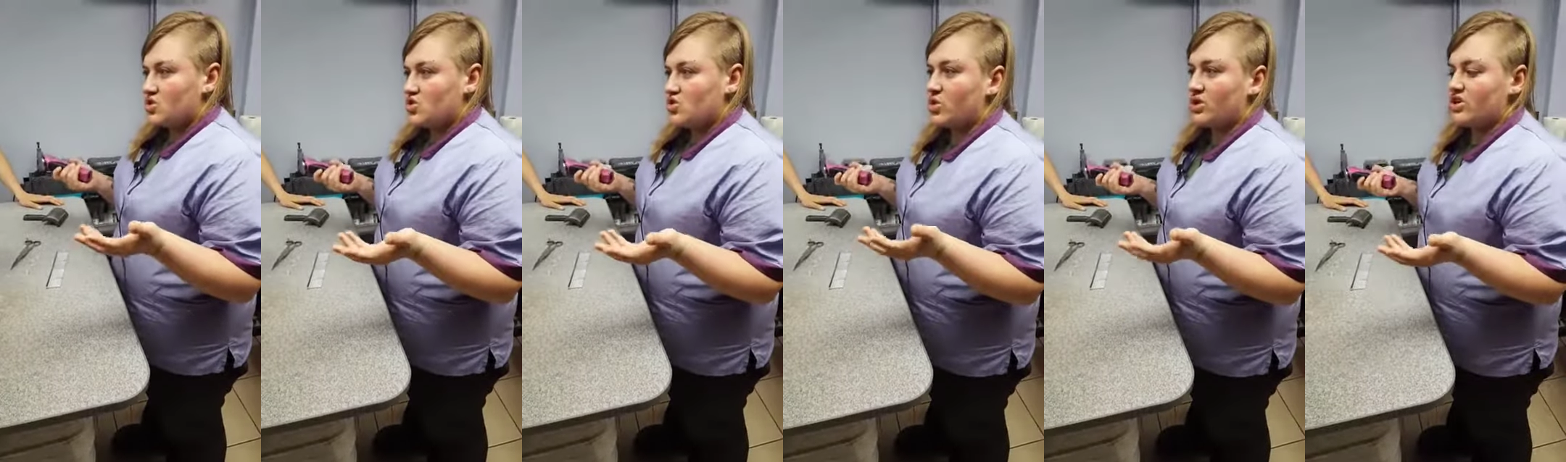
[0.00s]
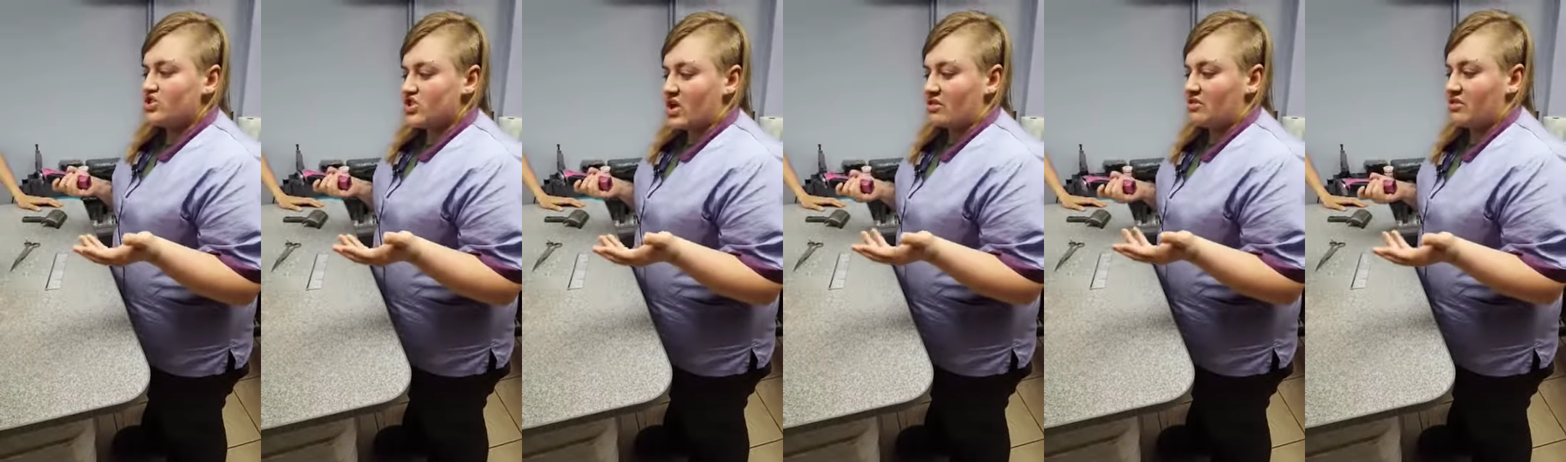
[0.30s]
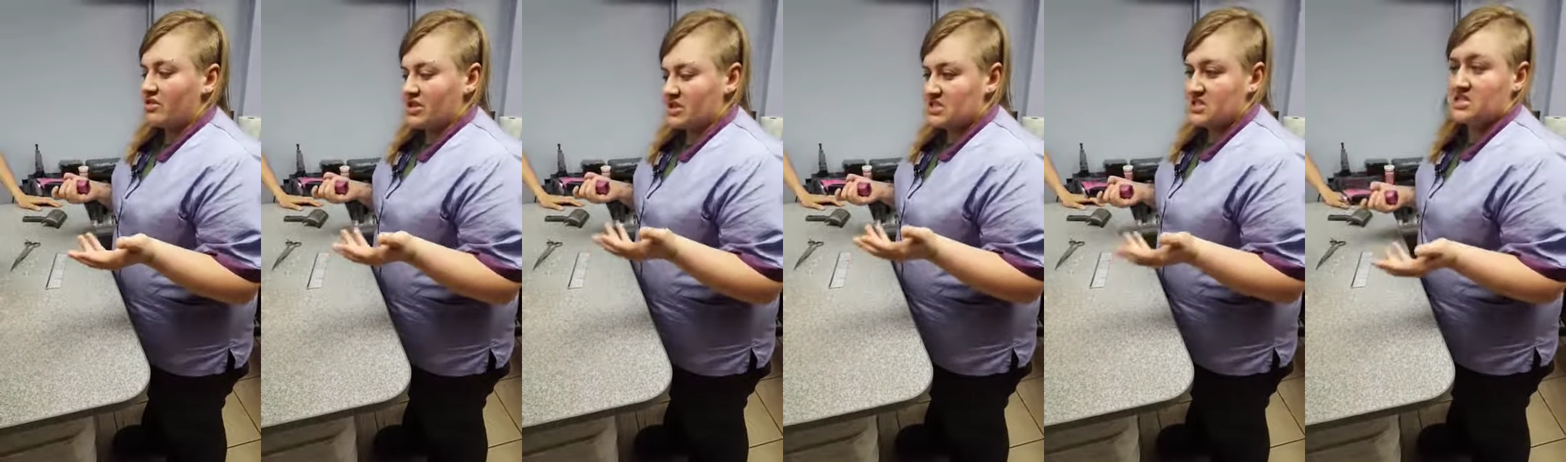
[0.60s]
short in
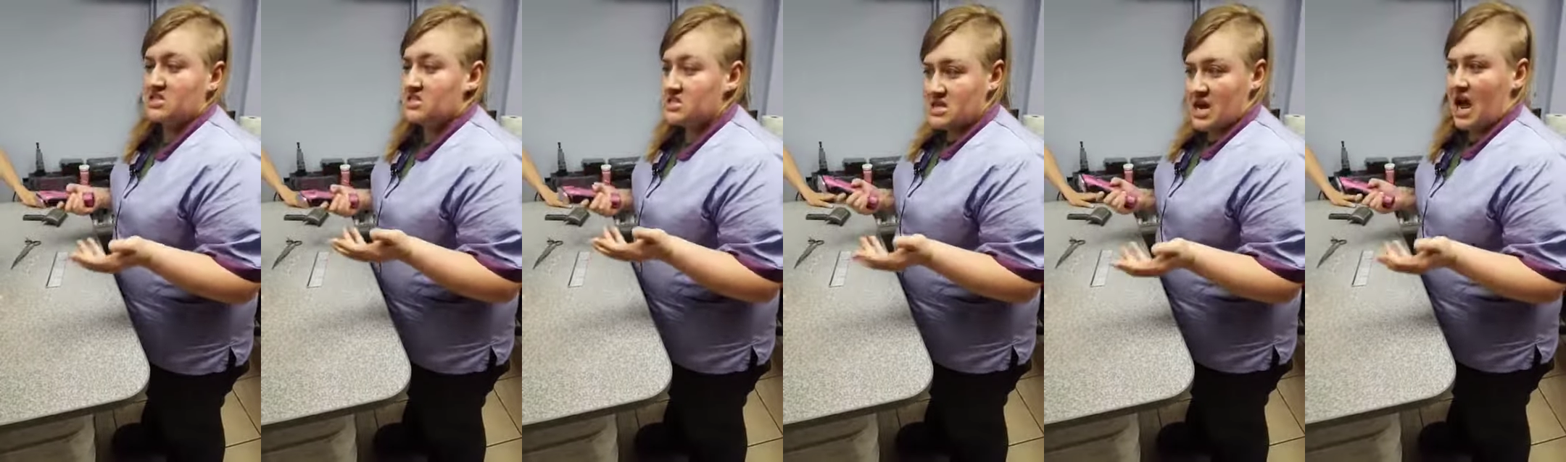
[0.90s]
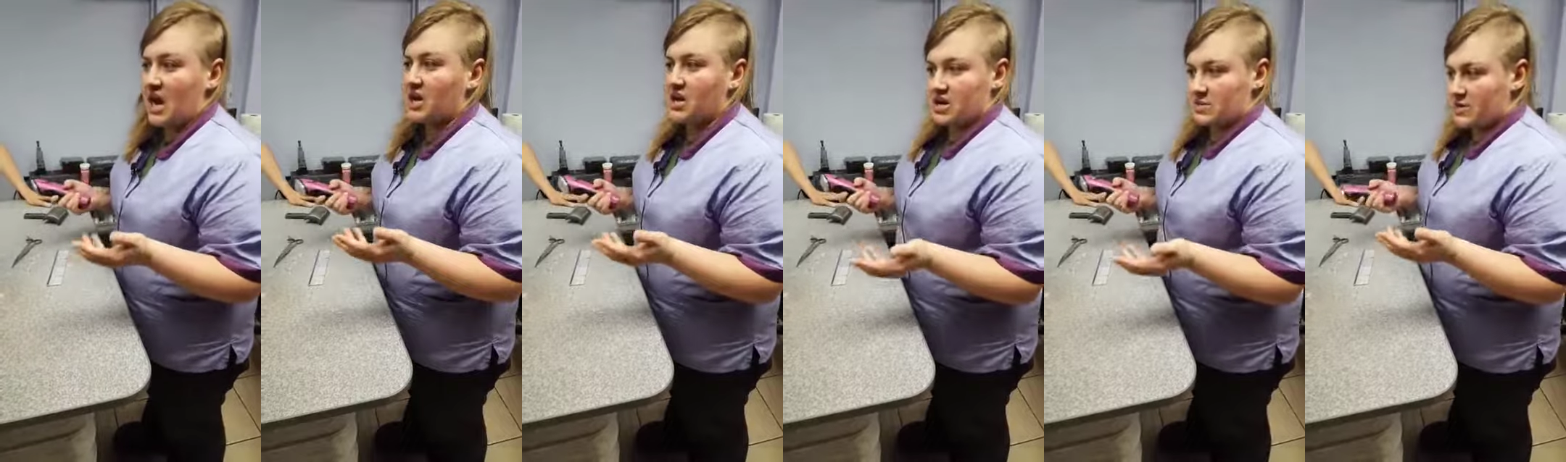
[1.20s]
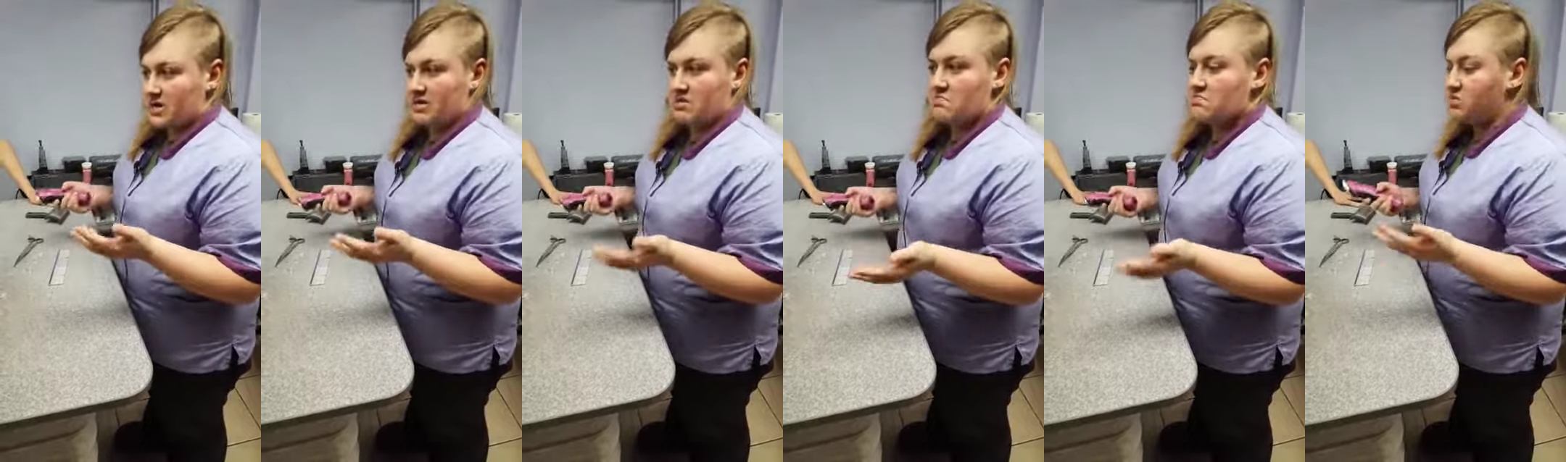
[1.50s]
general that's not
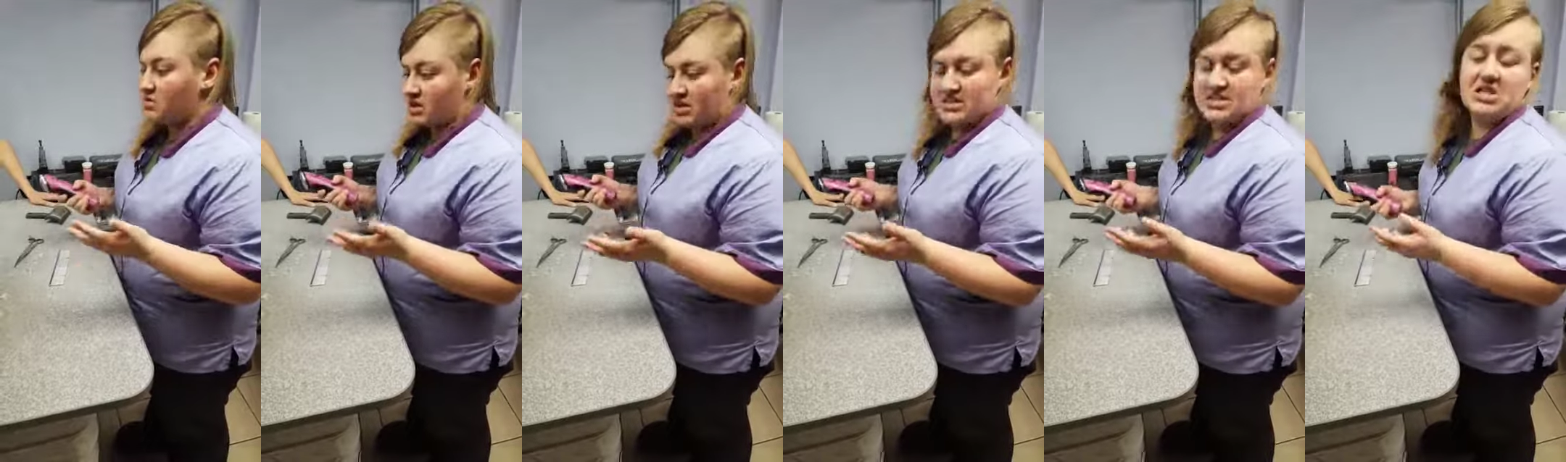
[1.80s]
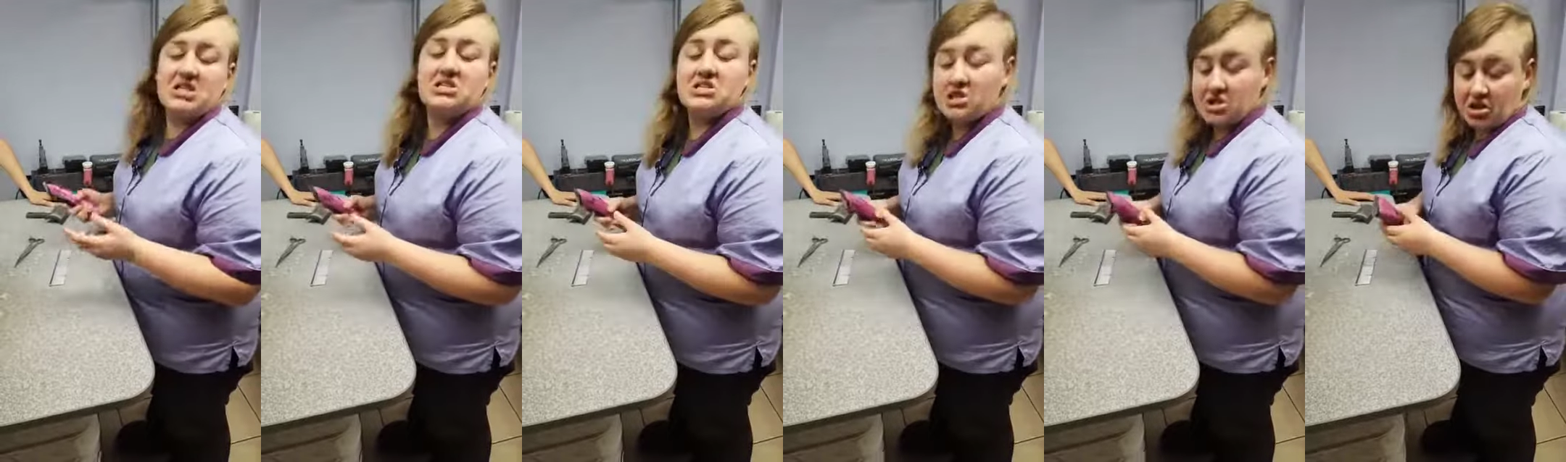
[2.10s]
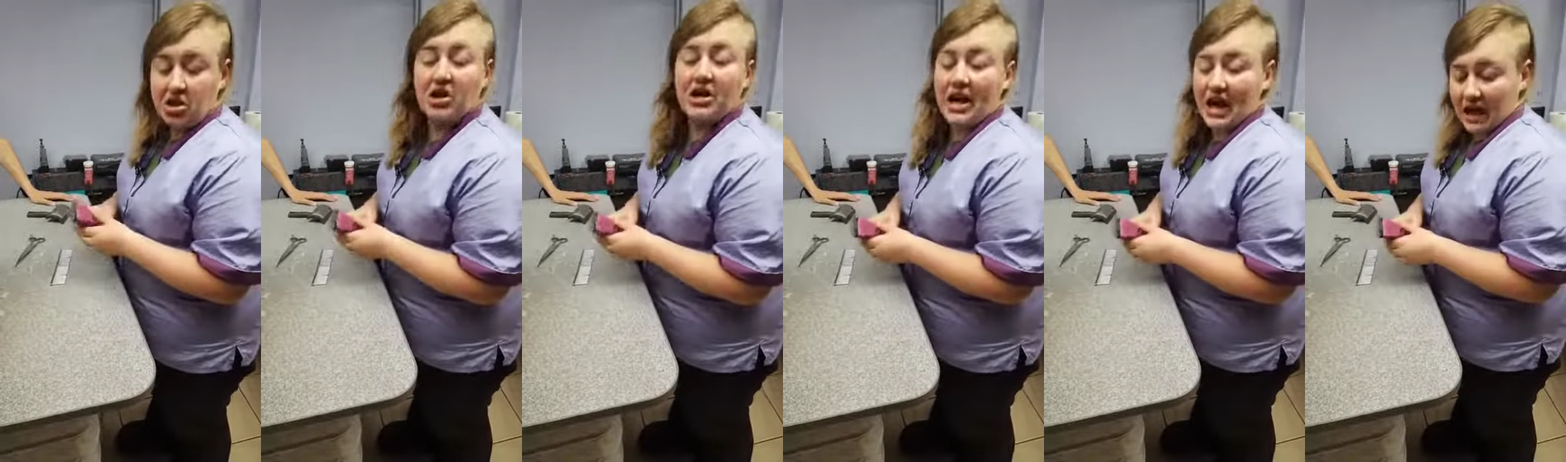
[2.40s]
going to be pleasant to
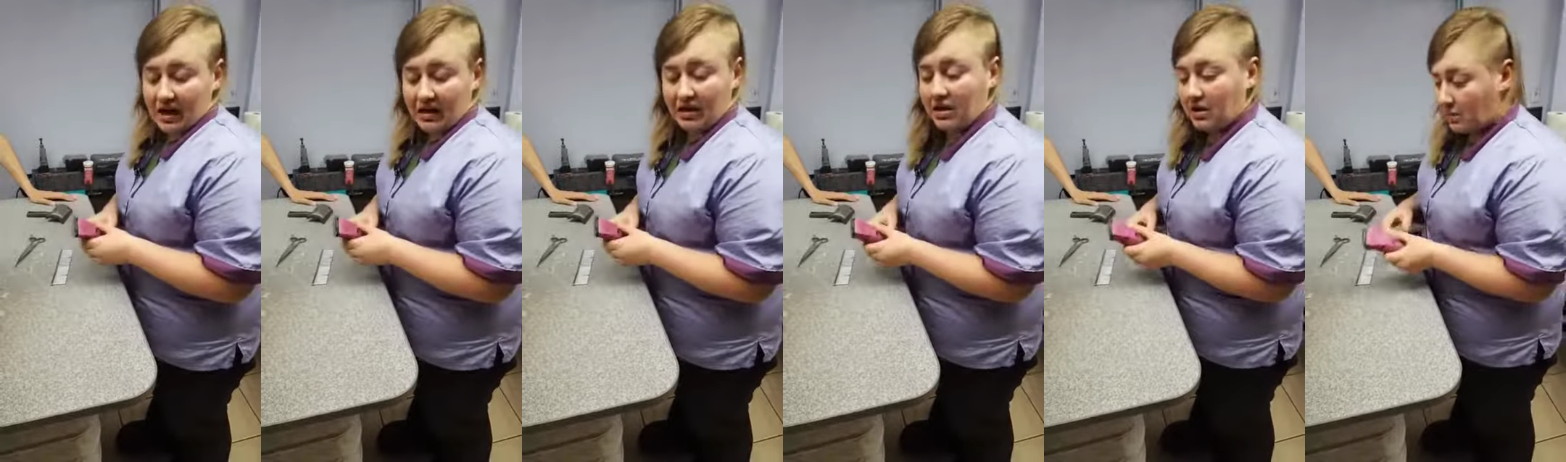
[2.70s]
look at,